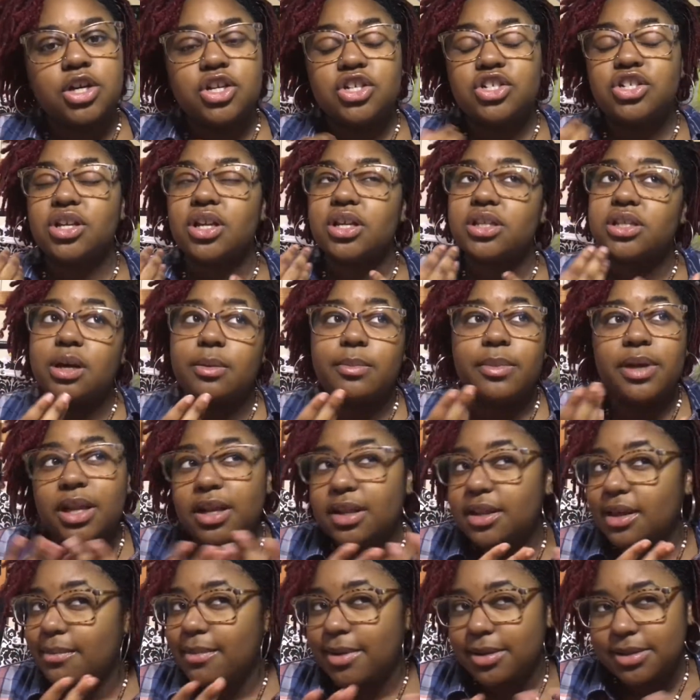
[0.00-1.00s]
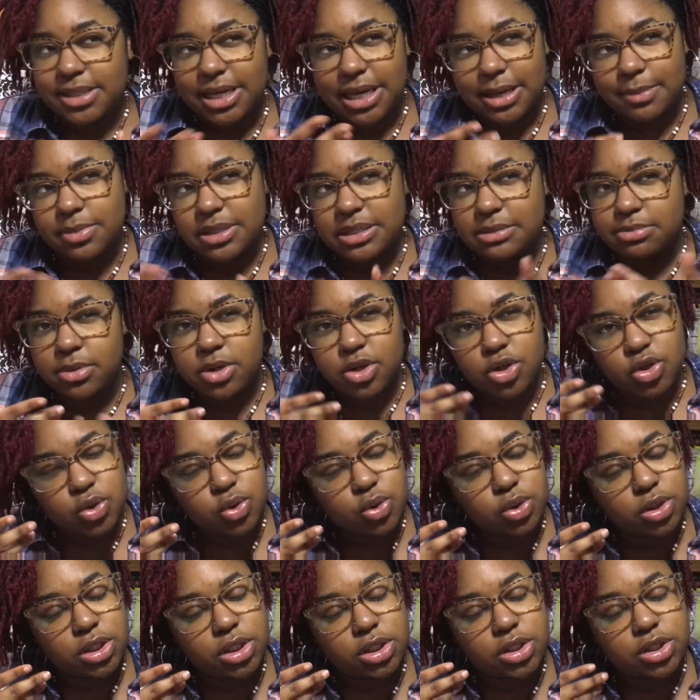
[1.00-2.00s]
She didn't tell me anything about the campus
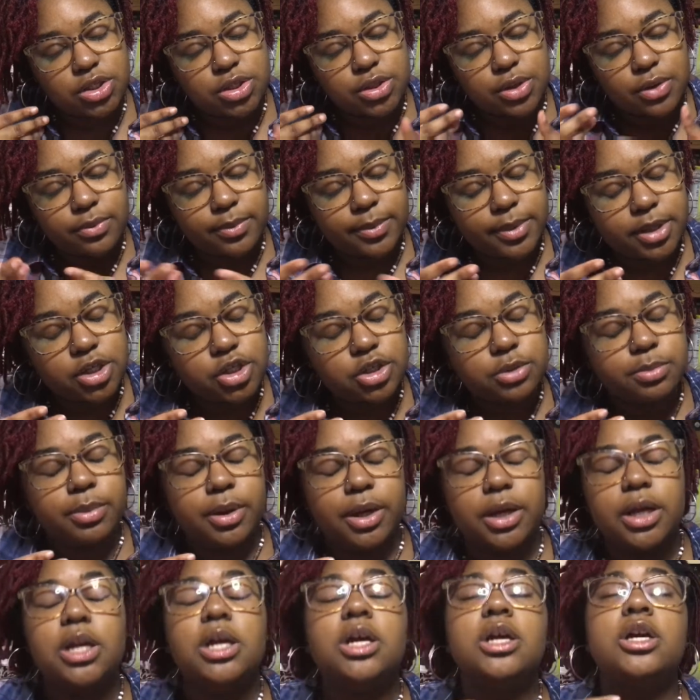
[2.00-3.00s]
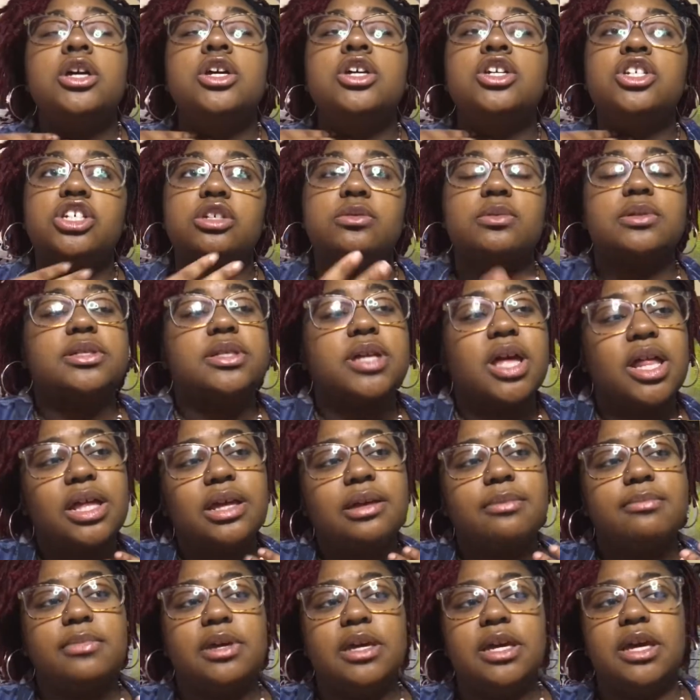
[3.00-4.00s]
ministry so much, but she was
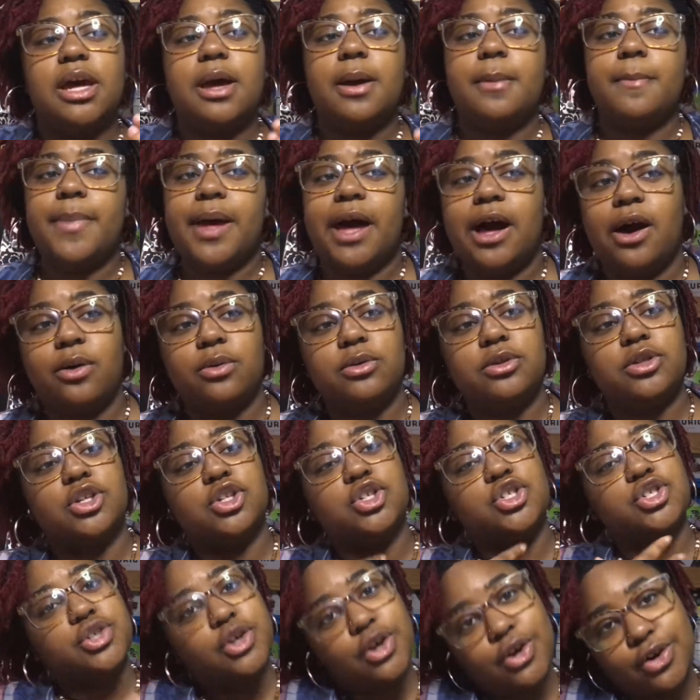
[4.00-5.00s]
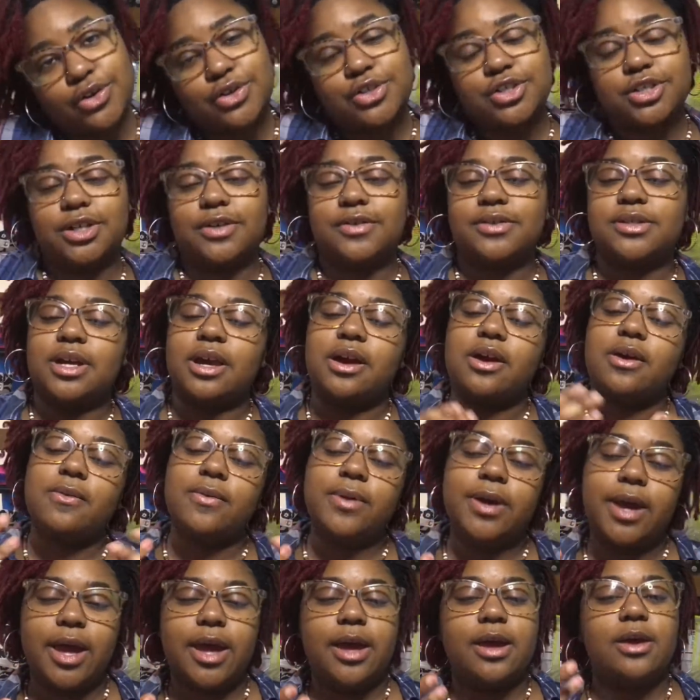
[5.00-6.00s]
telling me about the church. And I was like,
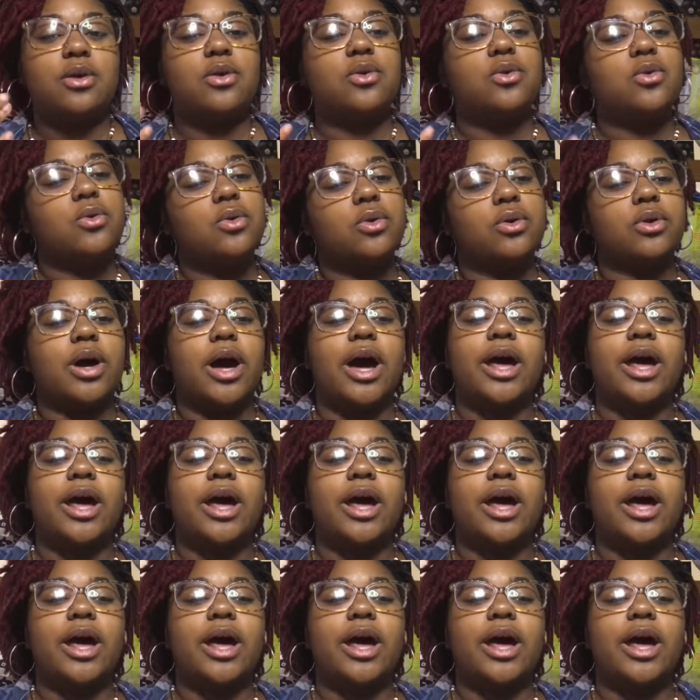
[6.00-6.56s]
okay, cool.